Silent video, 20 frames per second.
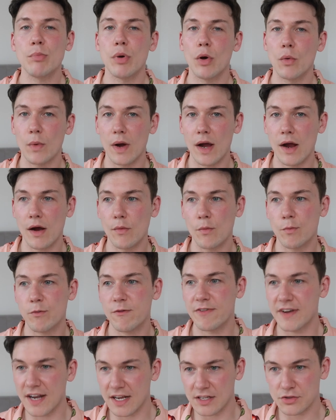but where
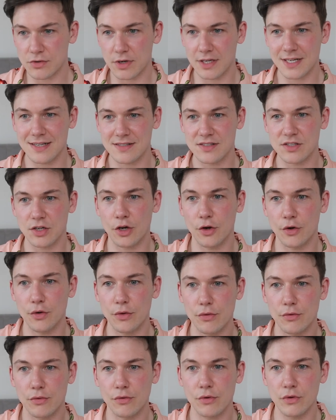finasteride has to go
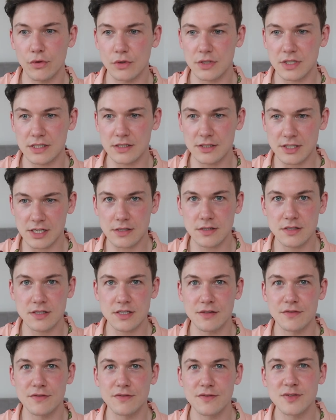through your
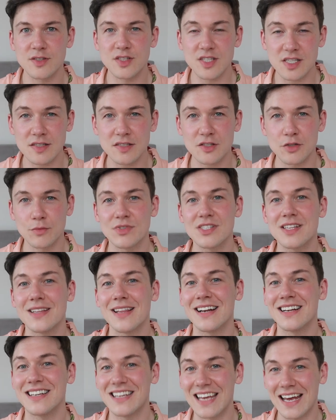digestive system to
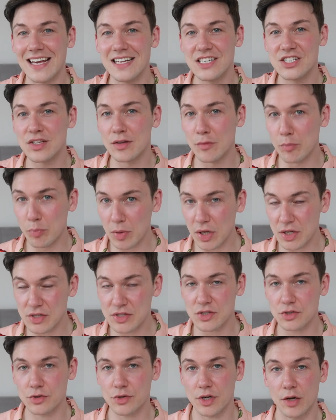then get into the
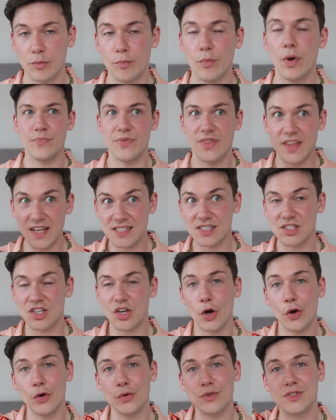bloodstream, this
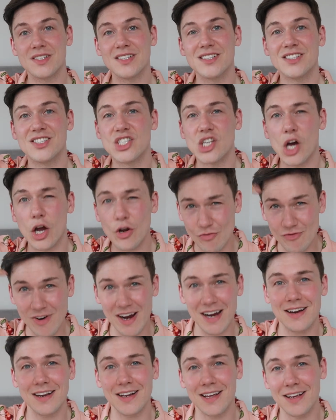goes
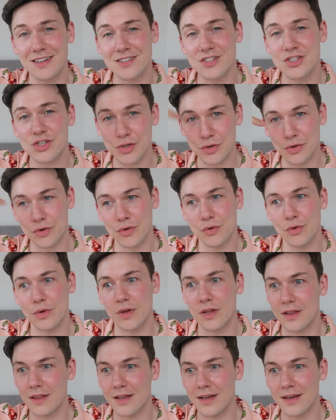directly
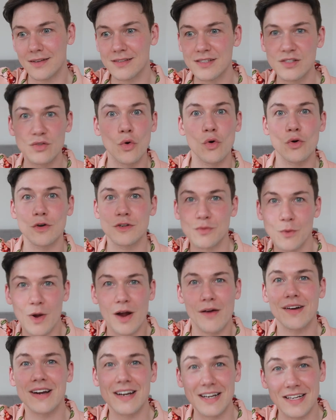to the source
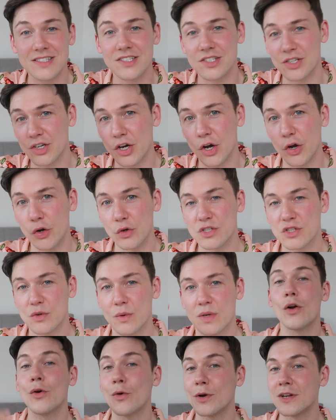where it needs to go.
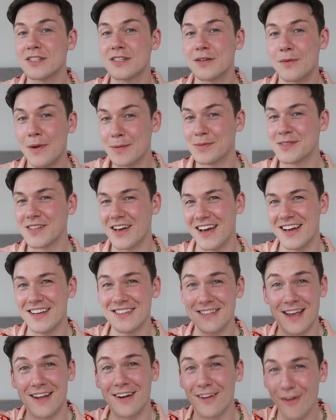So according to the website,
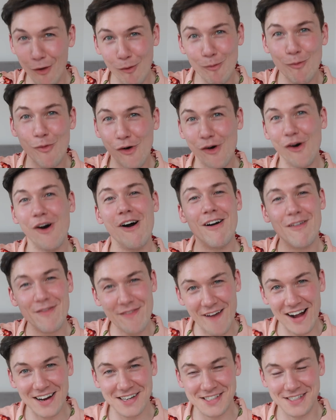it's a lot more
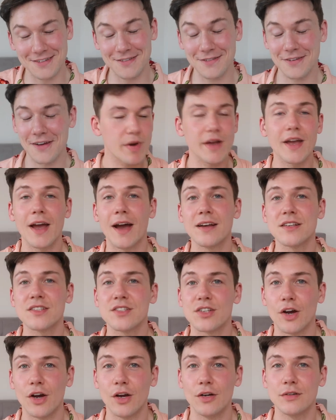effective. But yeah,
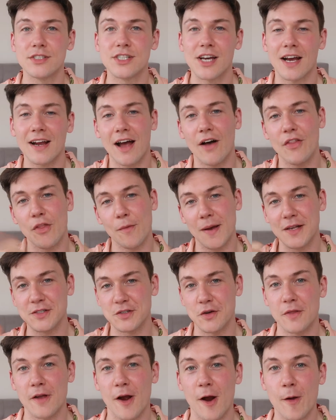so check out the
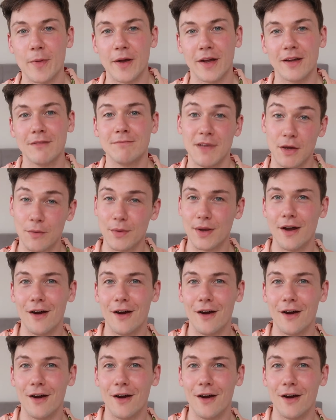mesotherapy. Here we